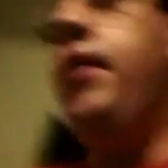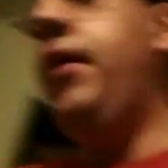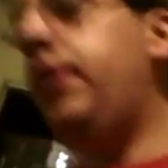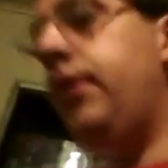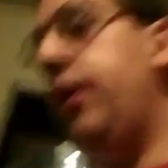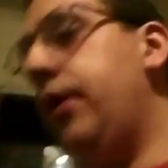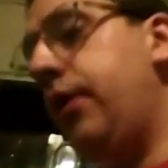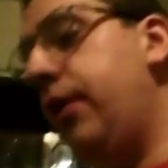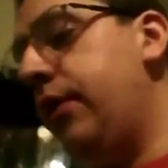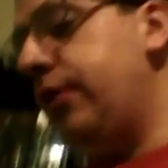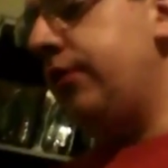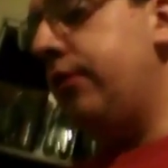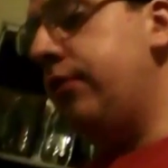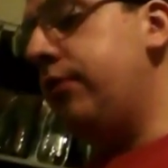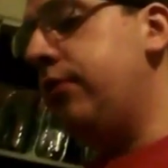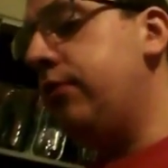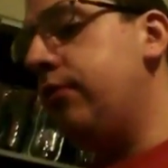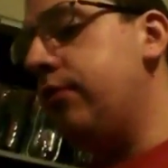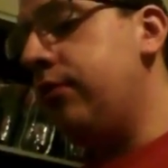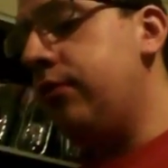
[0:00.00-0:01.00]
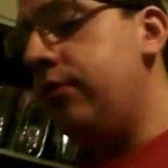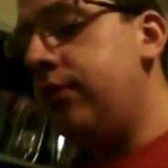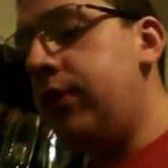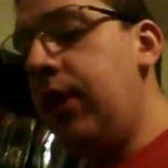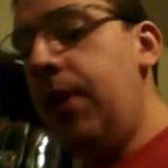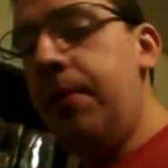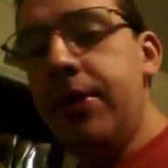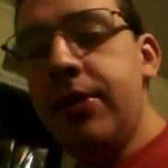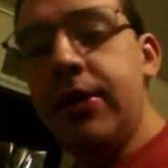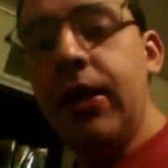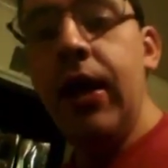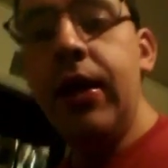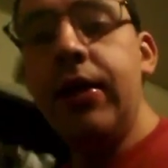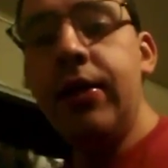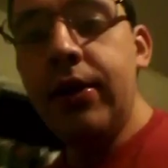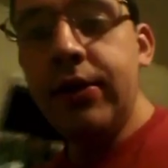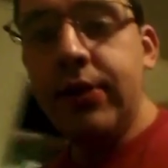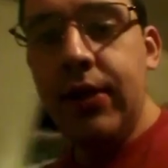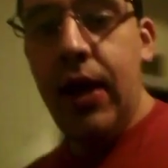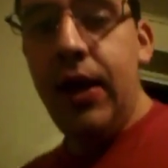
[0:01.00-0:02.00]
Sami
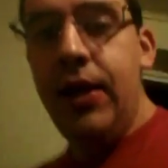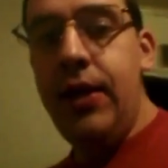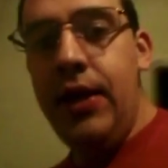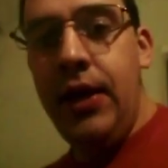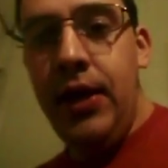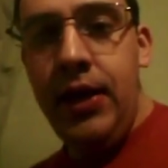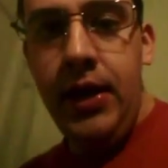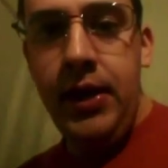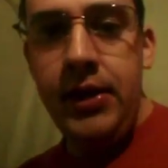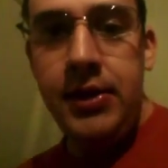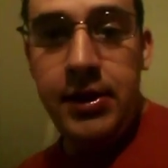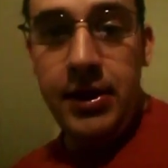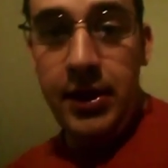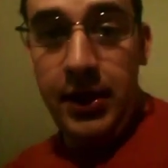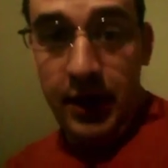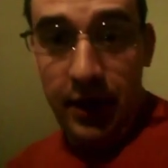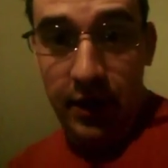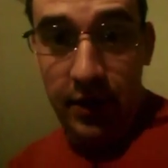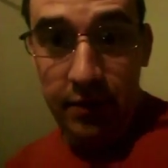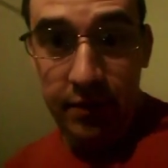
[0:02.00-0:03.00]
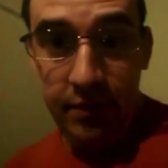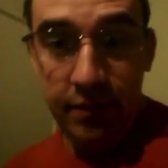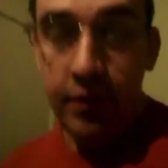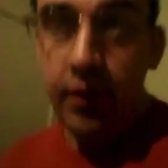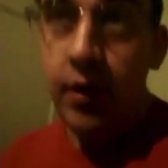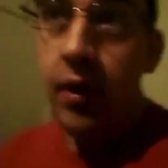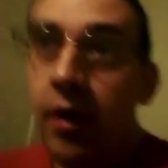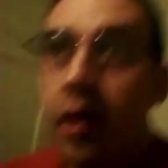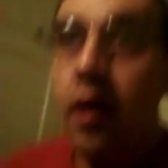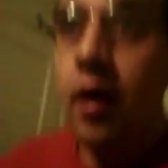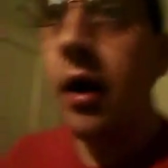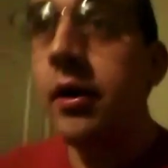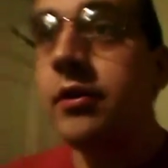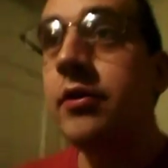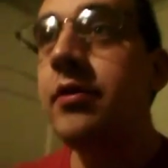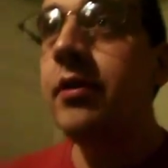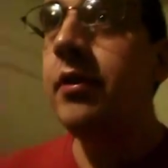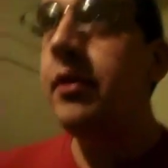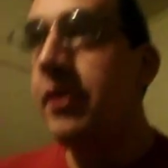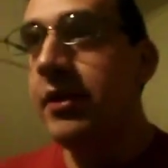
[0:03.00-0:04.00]
Zayn does a DDT
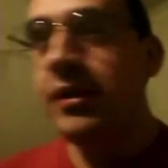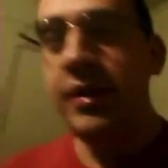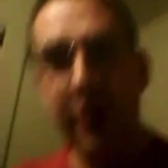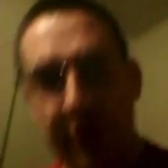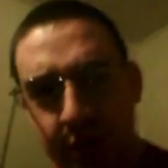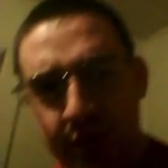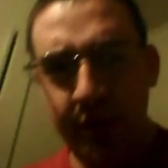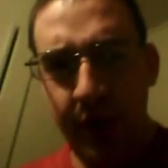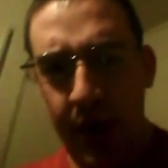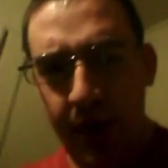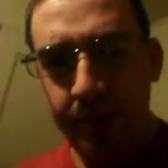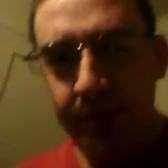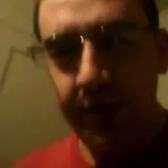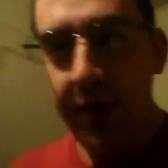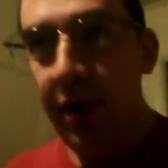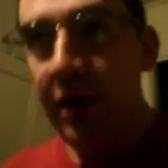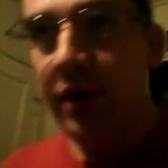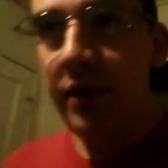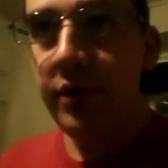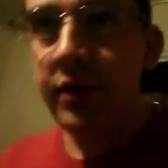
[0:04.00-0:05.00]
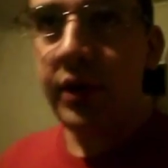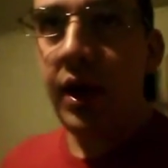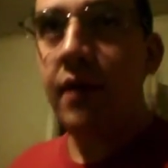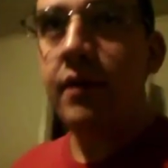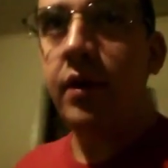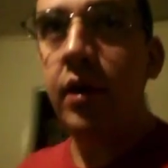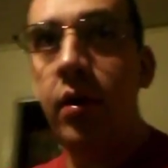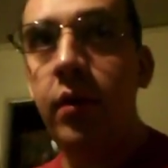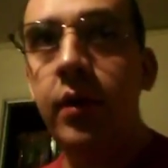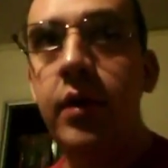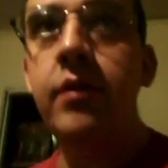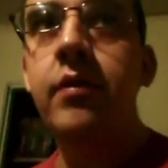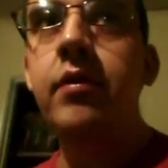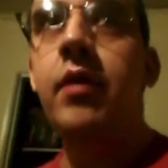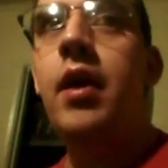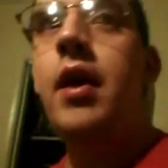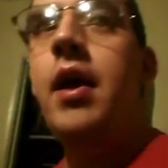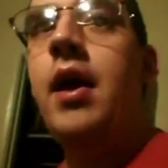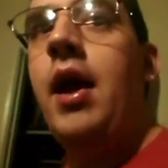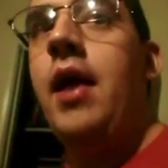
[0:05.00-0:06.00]
onto the steel steps to Kevin Owens.